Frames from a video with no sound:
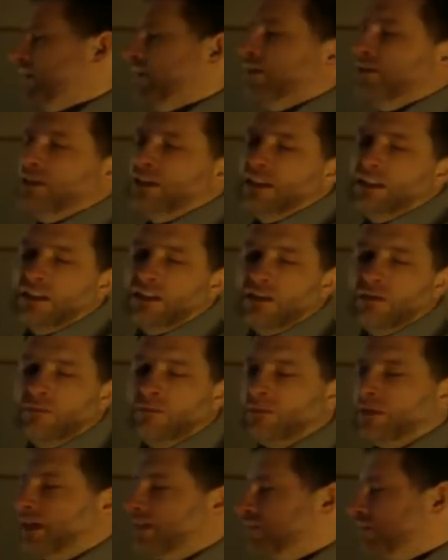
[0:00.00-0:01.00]
a
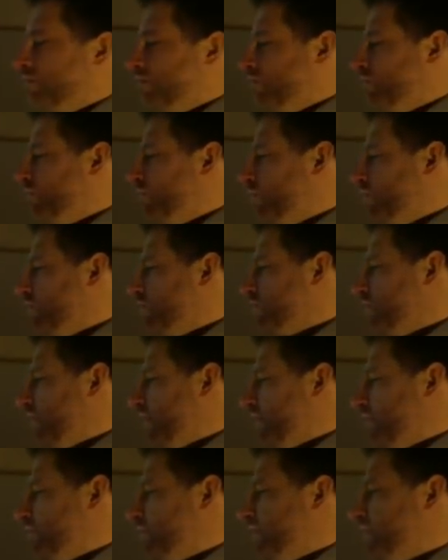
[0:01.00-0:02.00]
system that converts, an
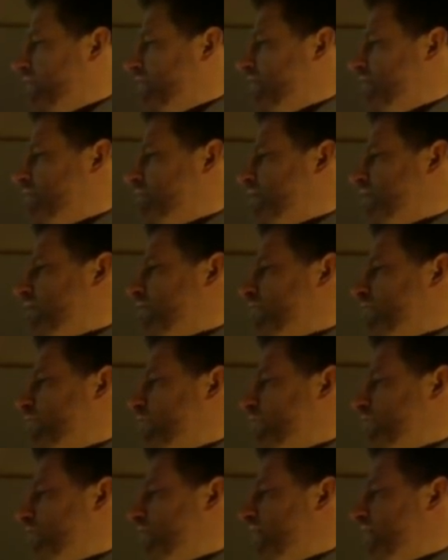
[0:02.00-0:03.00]
actuator system that
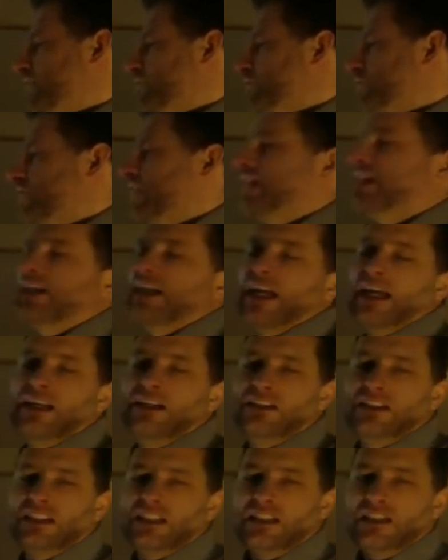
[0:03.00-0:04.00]
converts an electrostatic
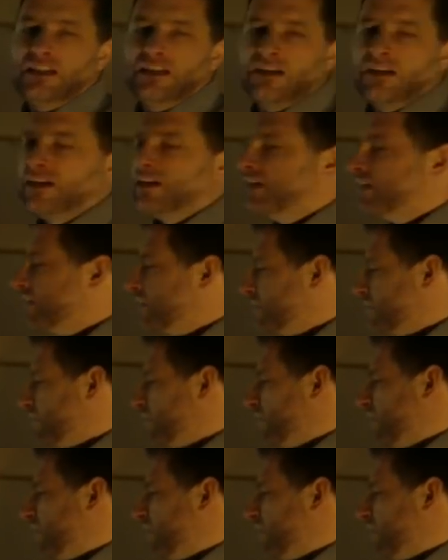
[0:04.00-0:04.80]
energy or